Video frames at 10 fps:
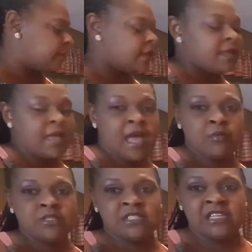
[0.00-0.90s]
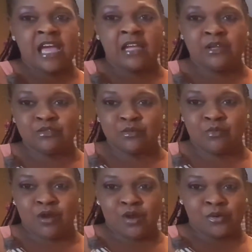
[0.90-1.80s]
I will see y'all on
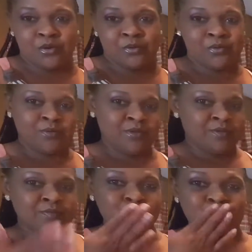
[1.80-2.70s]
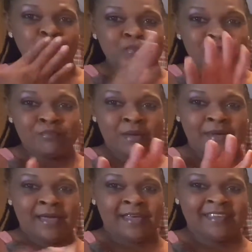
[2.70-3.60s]
tomorrow. Bye
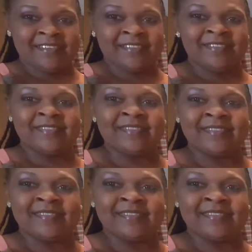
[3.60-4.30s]
bye.